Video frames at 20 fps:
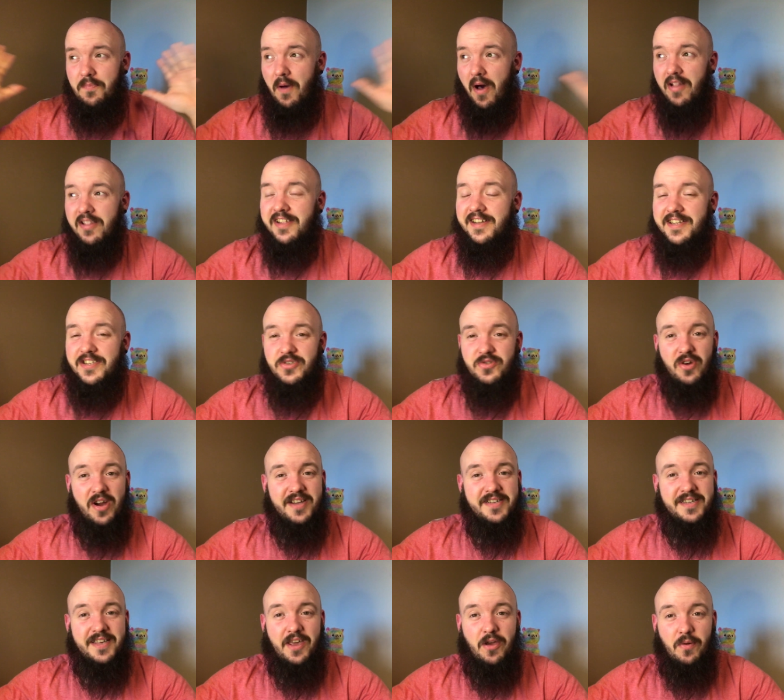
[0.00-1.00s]
Pollen is
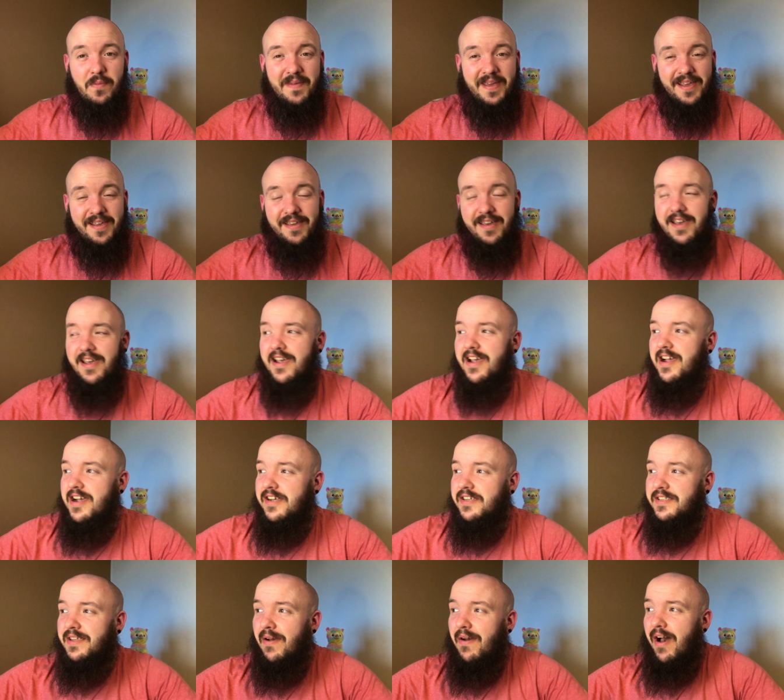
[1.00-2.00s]
trying to kill me.
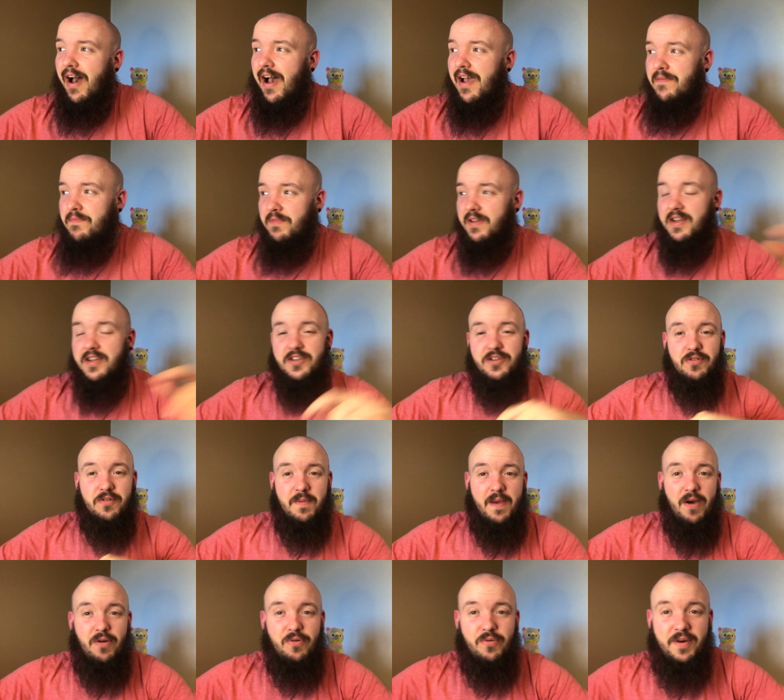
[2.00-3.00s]
So I'm going to talk
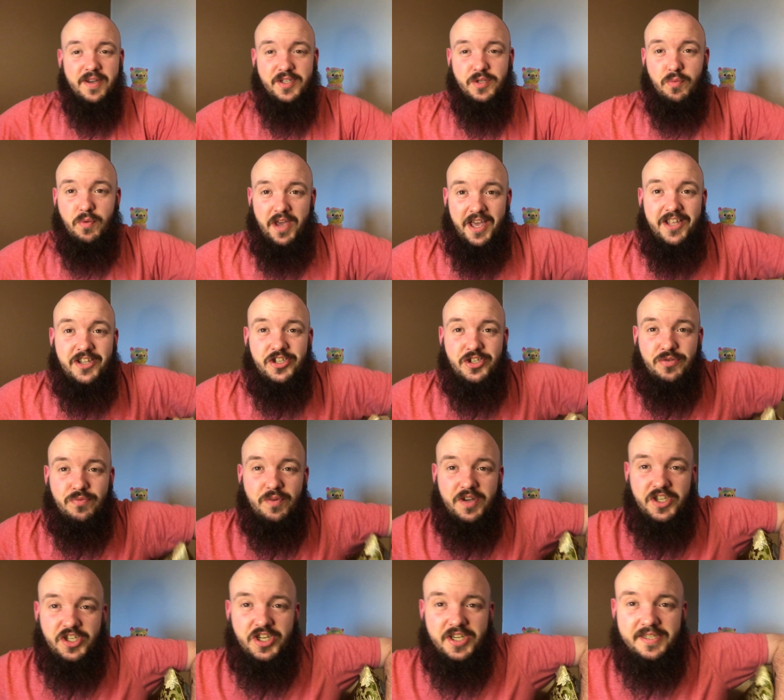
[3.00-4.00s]
about Always A Witch,
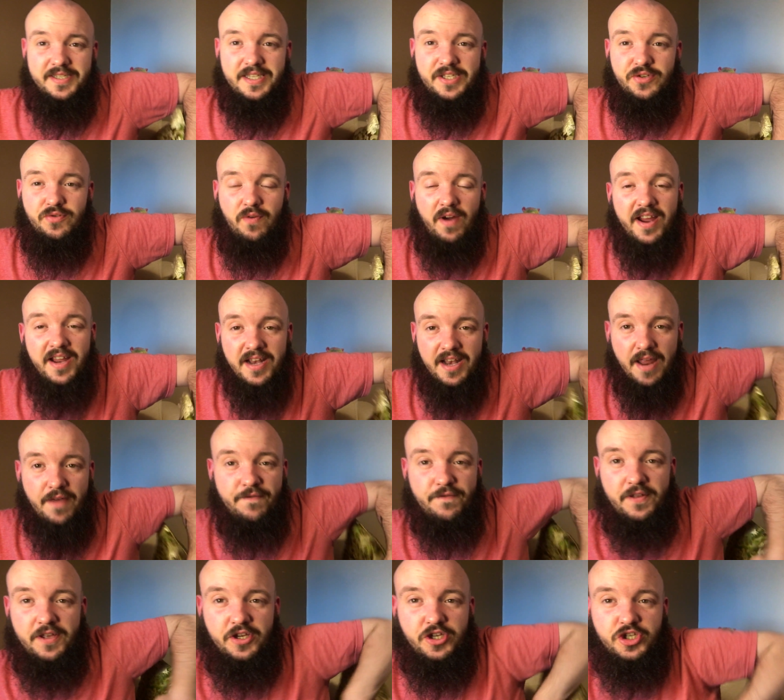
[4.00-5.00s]
which is this great
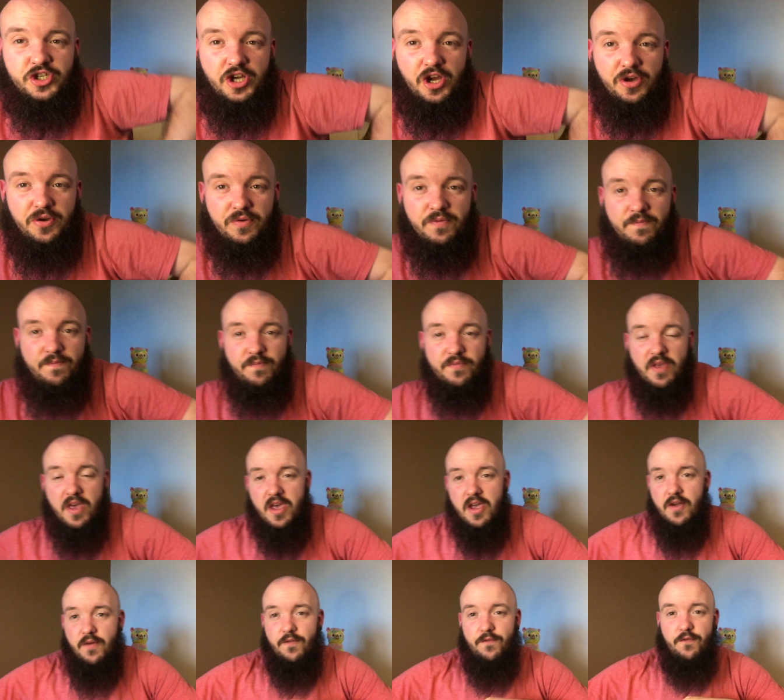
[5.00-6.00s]
Netflix show
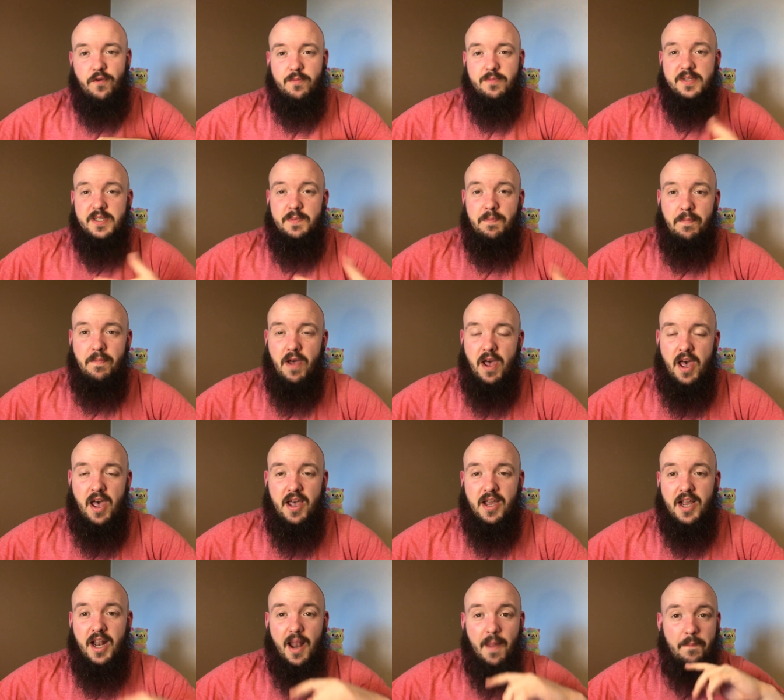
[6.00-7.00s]
from
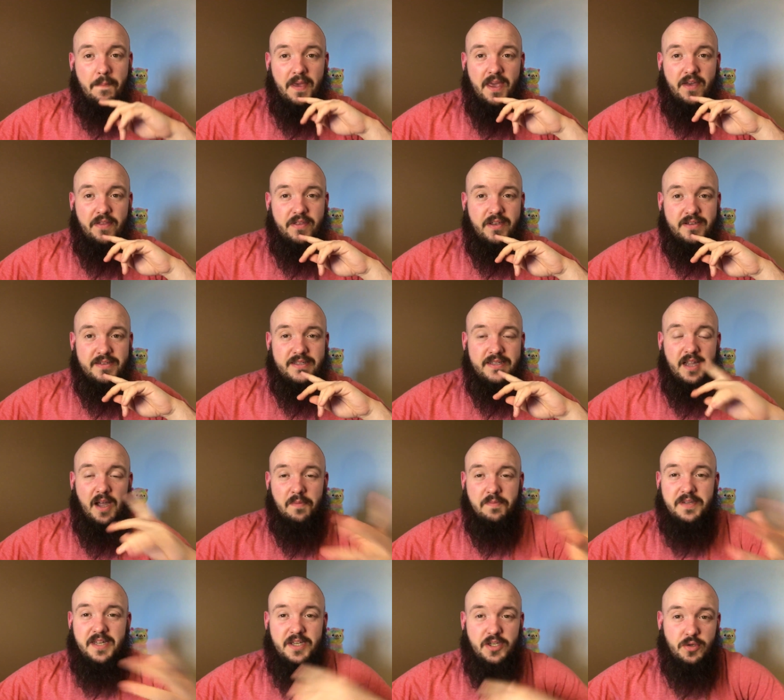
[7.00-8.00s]
uh, Colombia that's
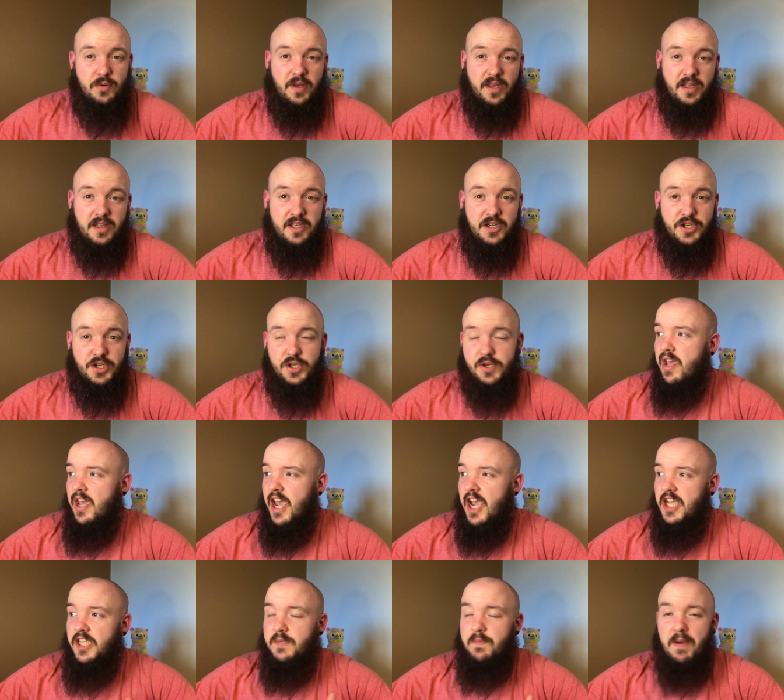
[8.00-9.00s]
dubbed into English.
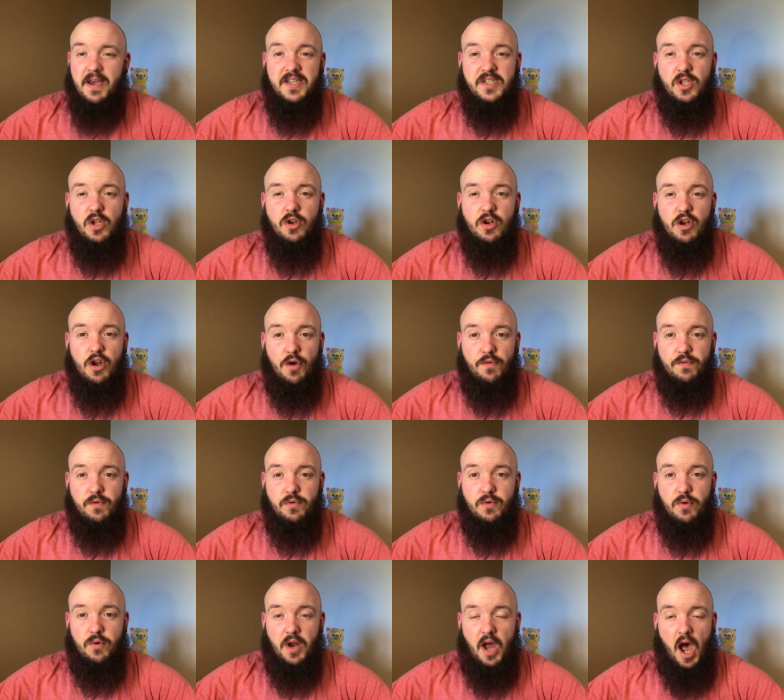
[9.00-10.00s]
It's based on a novel
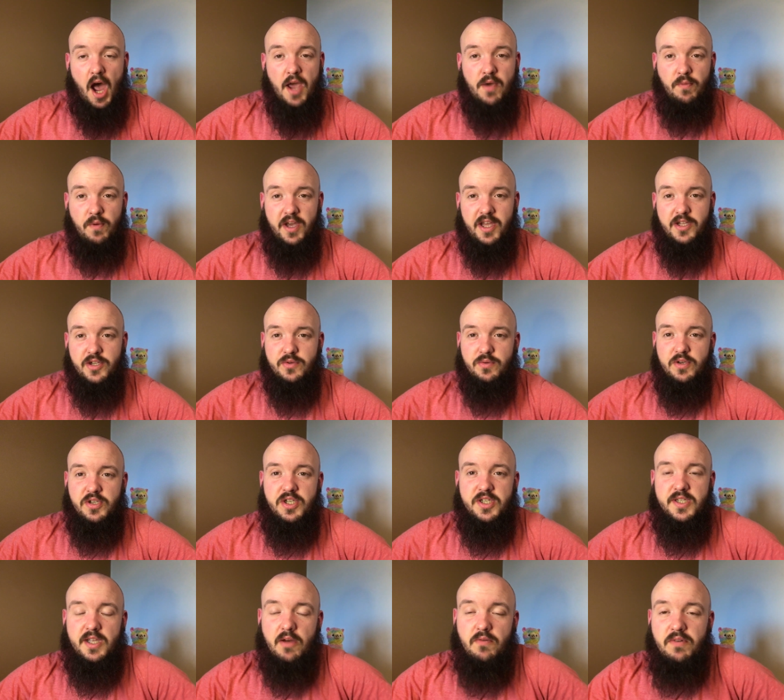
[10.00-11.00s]
called I Witch,
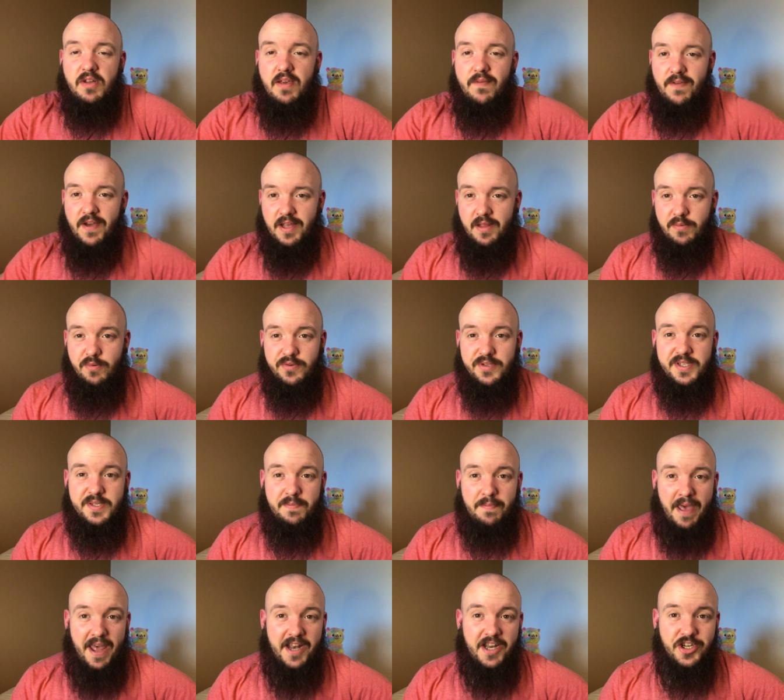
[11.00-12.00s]
which is only available in
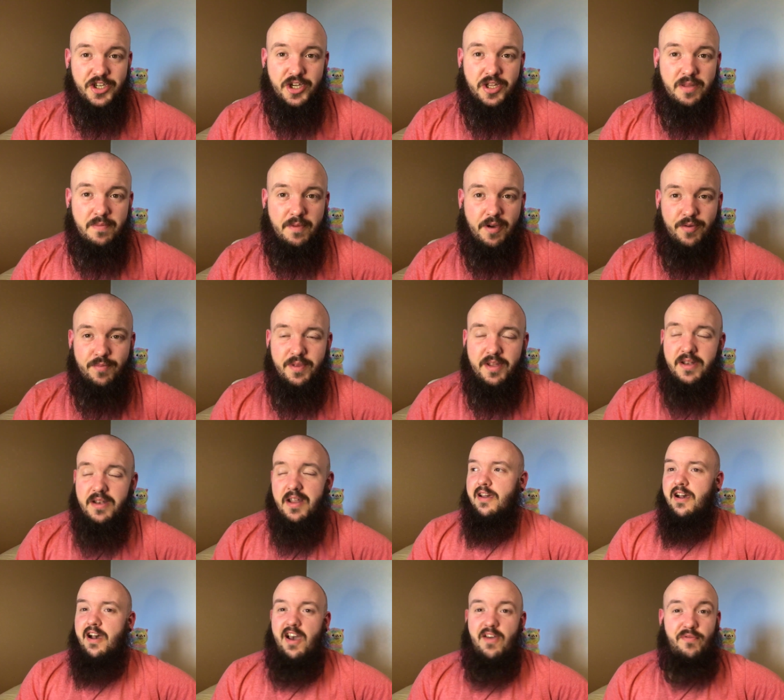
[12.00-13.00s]
Spanish at the
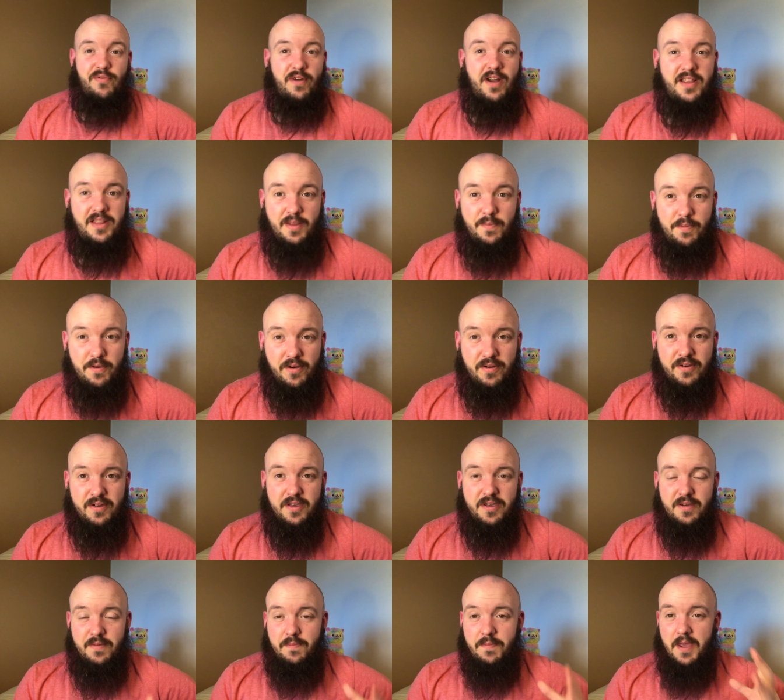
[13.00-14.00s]
moment. I've read the
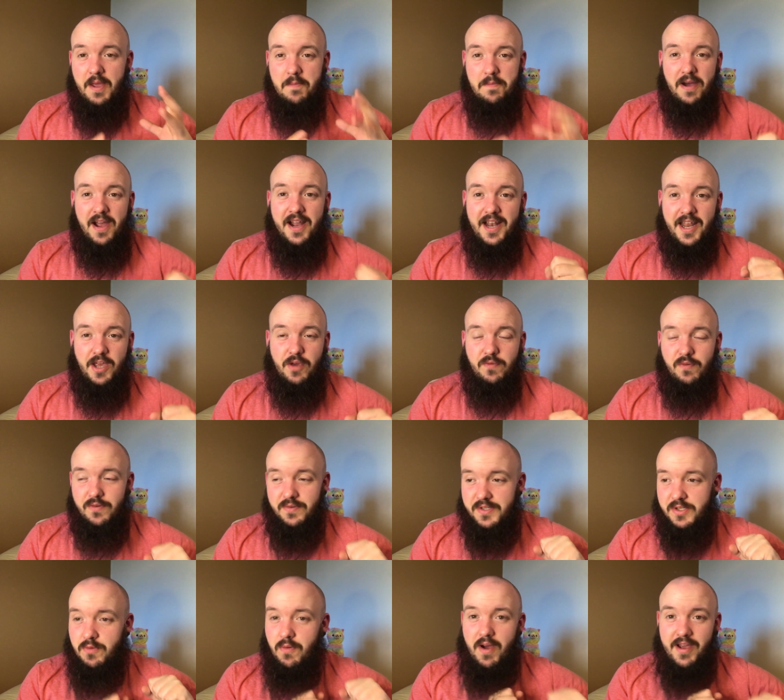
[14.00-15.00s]
book. Being bilingual
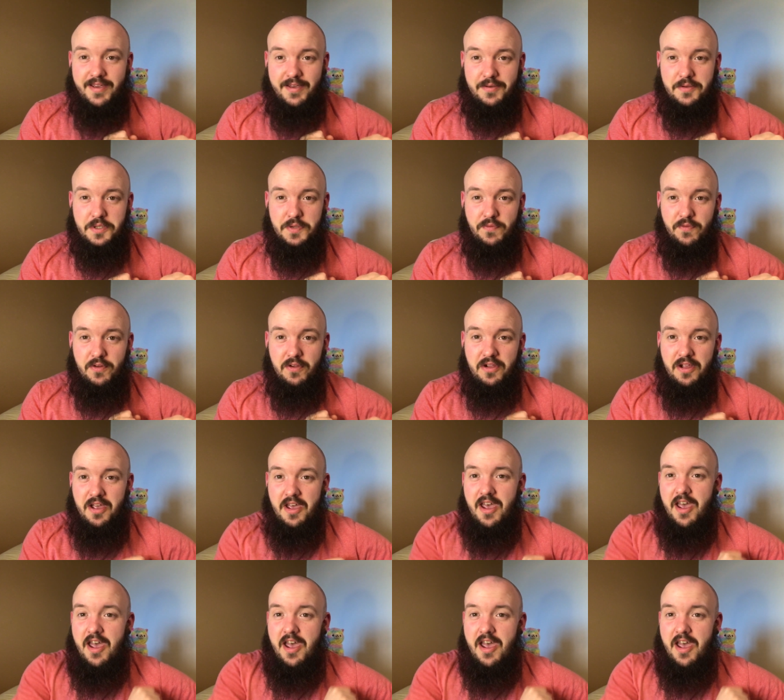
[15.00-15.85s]
is quite useful.